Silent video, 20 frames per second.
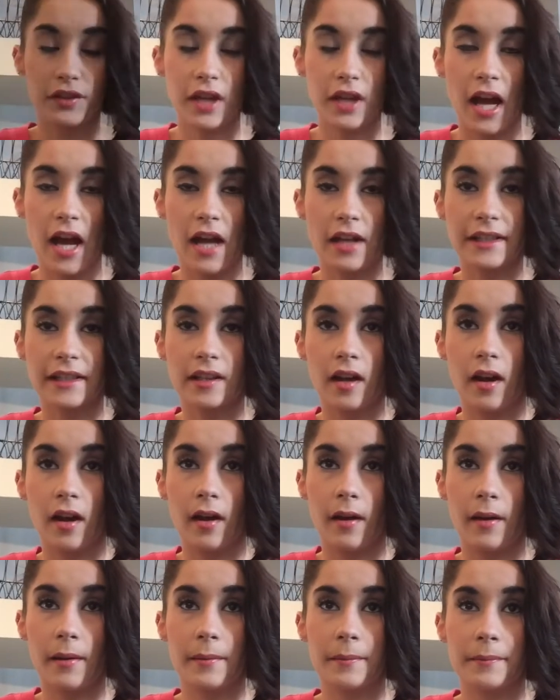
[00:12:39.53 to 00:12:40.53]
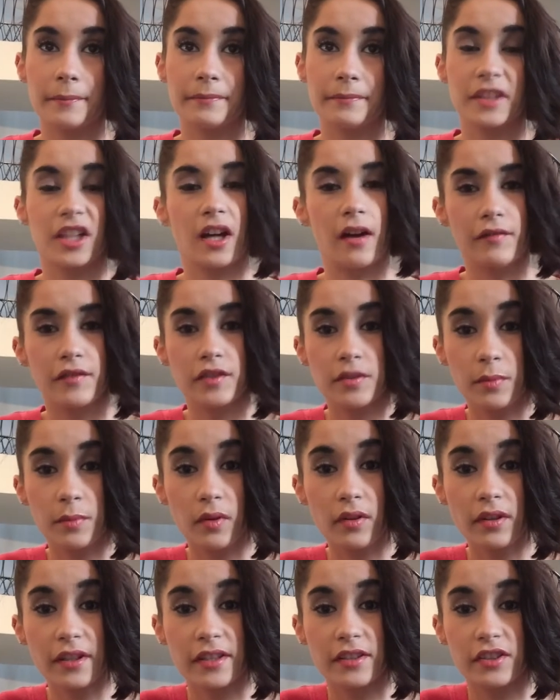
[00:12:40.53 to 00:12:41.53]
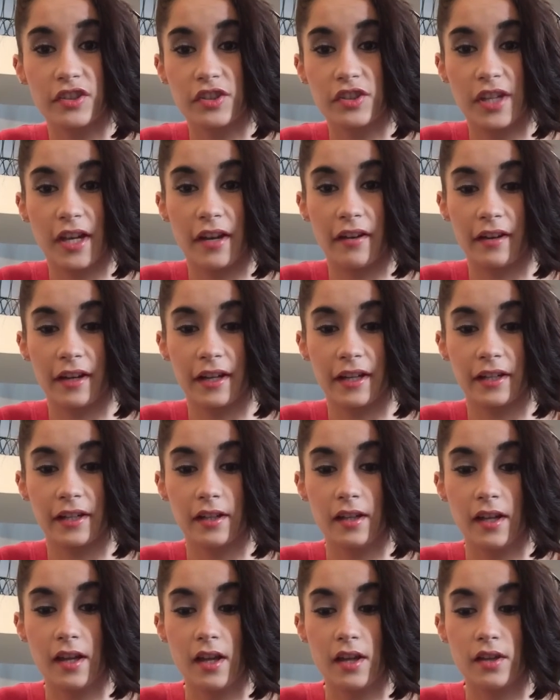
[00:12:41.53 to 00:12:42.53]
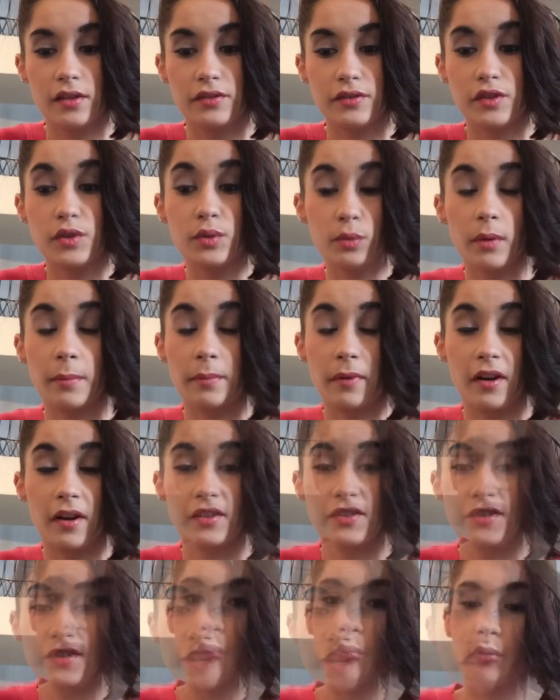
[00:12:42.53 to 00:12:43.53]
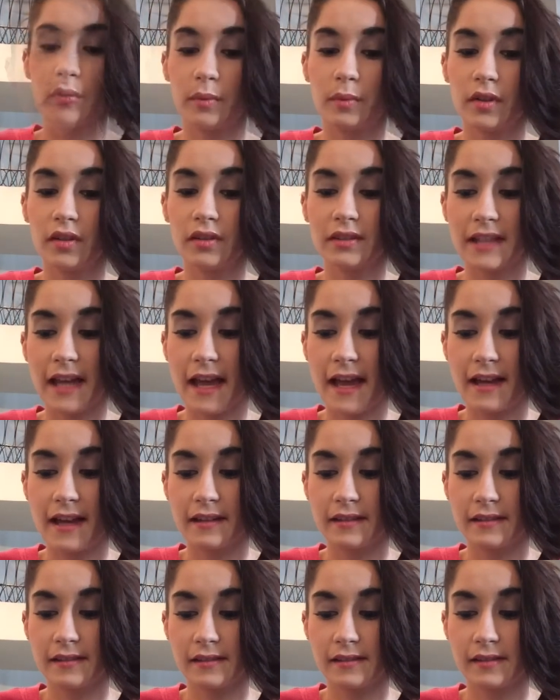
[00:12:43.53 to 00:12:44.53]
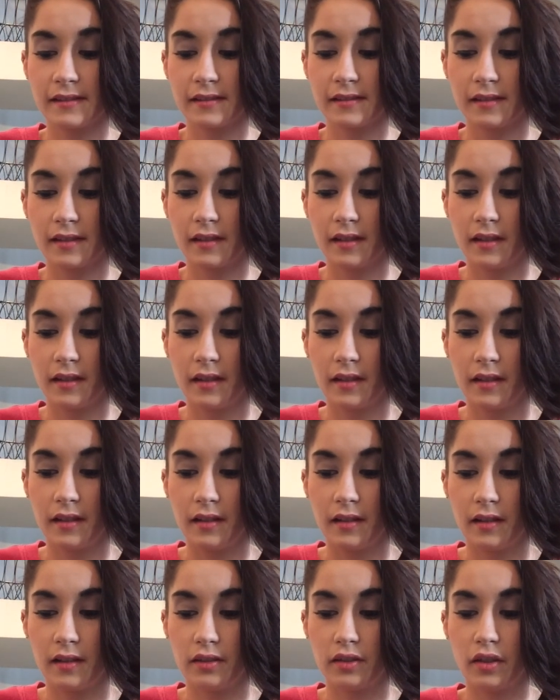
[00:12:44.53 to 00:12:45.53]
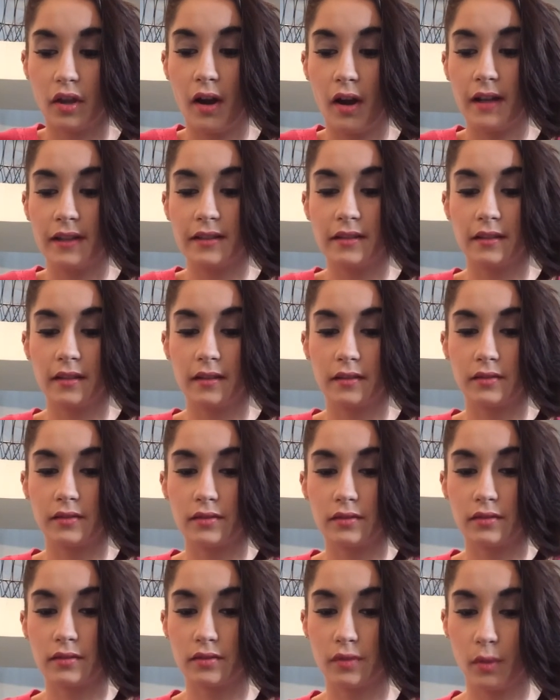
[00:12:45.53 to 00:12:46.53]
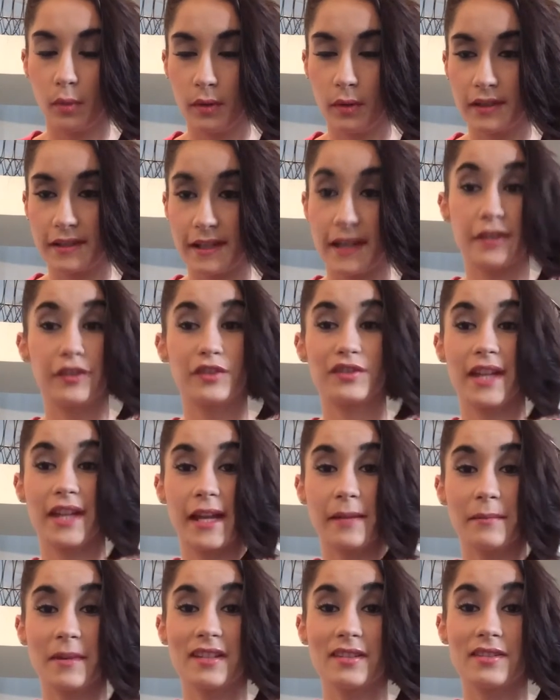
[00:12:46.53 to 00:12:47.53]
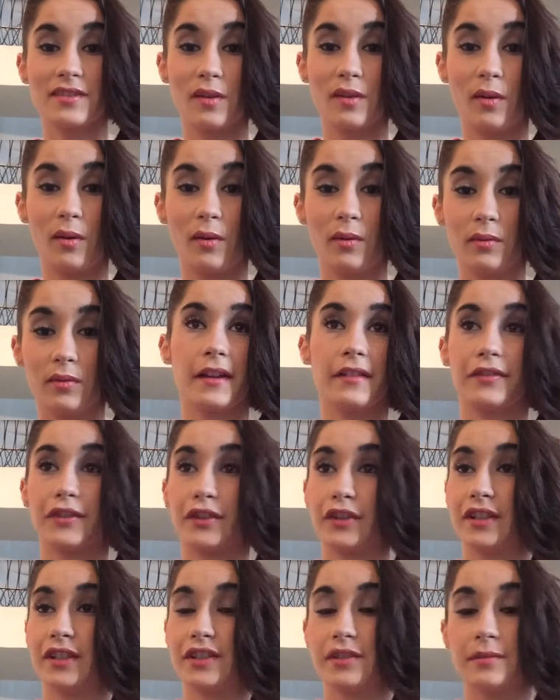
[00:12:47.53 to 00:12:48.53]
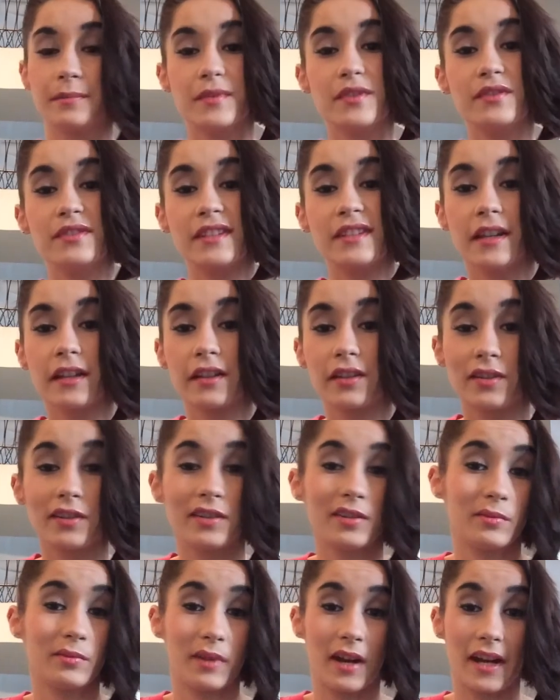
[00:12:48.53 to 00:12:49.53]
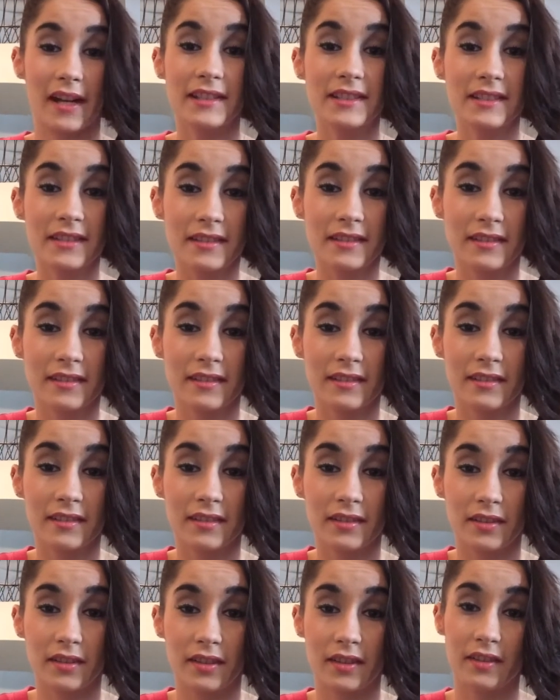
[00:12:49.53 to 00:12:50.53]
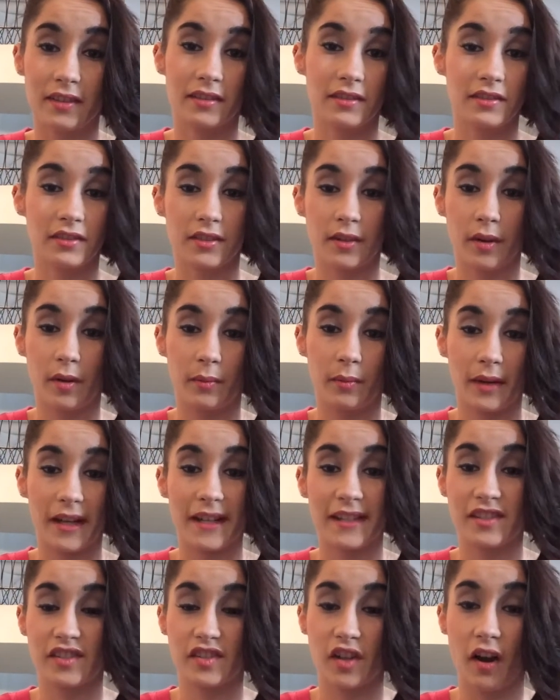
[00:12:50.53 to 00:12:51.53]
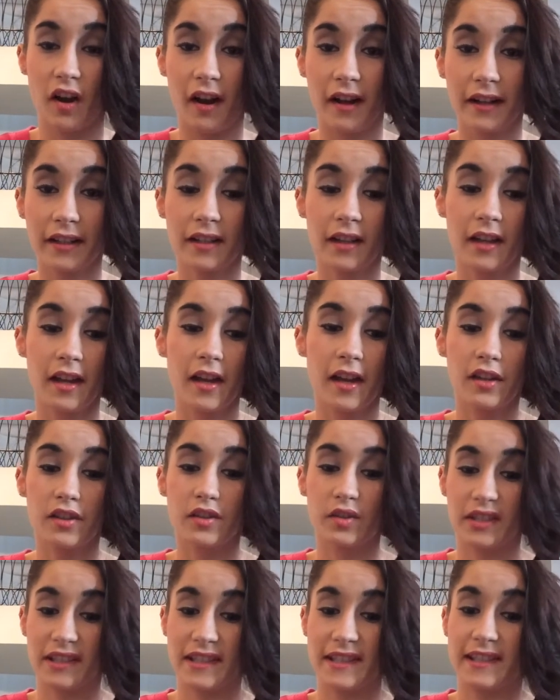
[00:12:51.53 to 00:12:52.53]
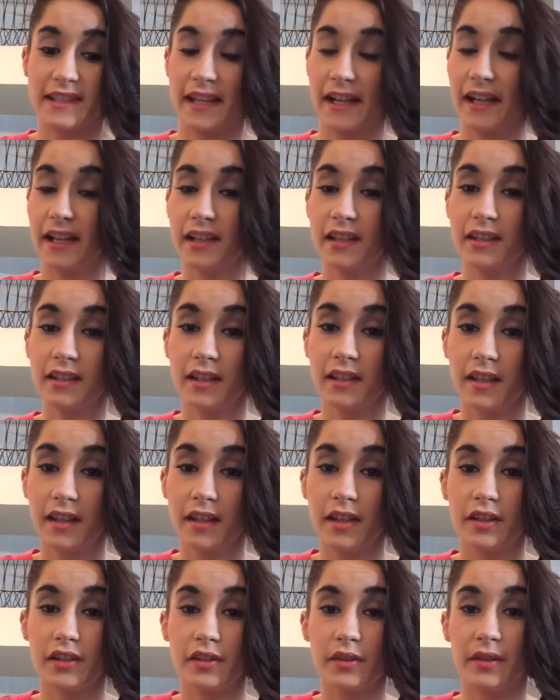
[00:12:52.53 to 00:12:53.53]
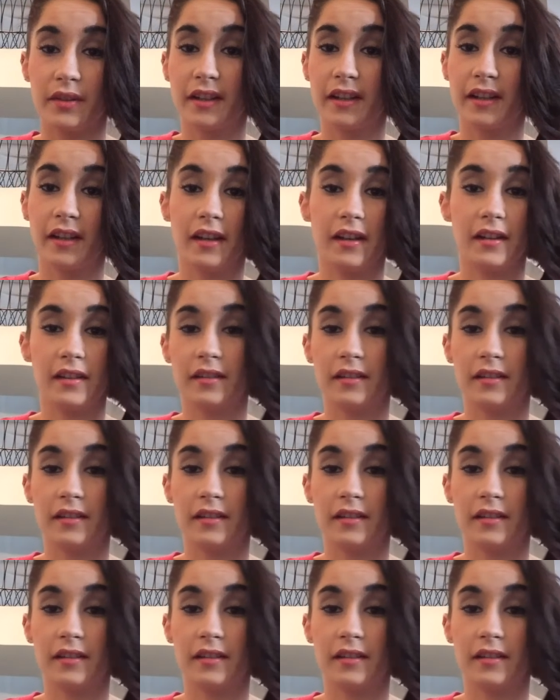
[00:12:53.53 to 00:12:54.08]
not comfortable in sharing to a person, our world has gone towards entertainment. So if you're into music, you could write. You could, write a song. You could sing it. You could,